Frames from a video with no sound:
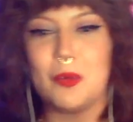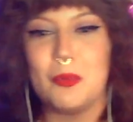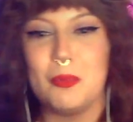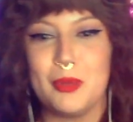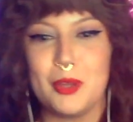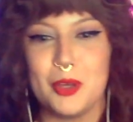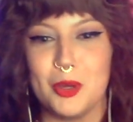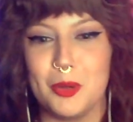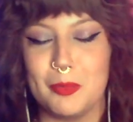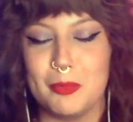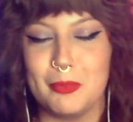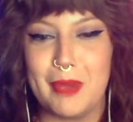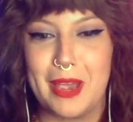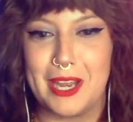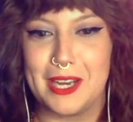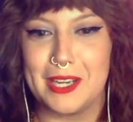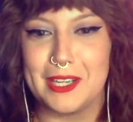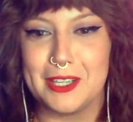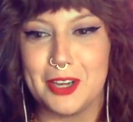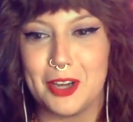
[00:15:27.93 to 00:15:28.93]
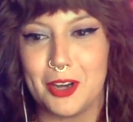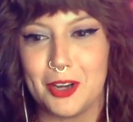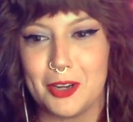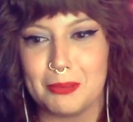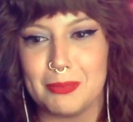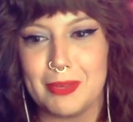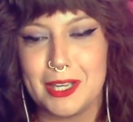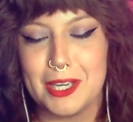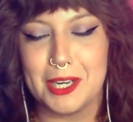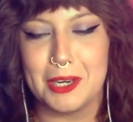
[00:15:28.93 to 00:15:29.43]
Bill Mad Dog
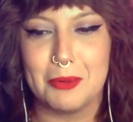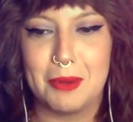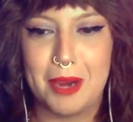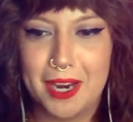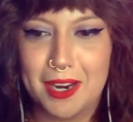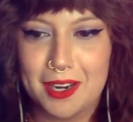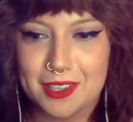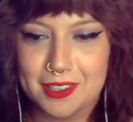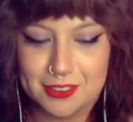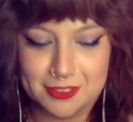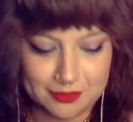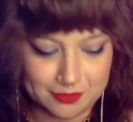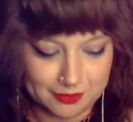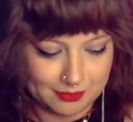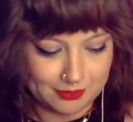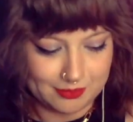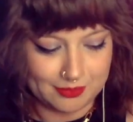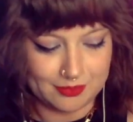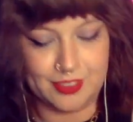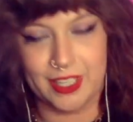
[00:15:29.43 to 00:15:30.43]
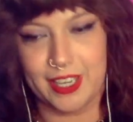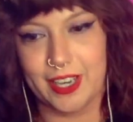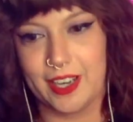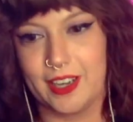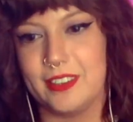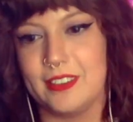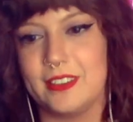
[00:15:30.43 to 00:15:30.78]
Billiwhack. Yeah.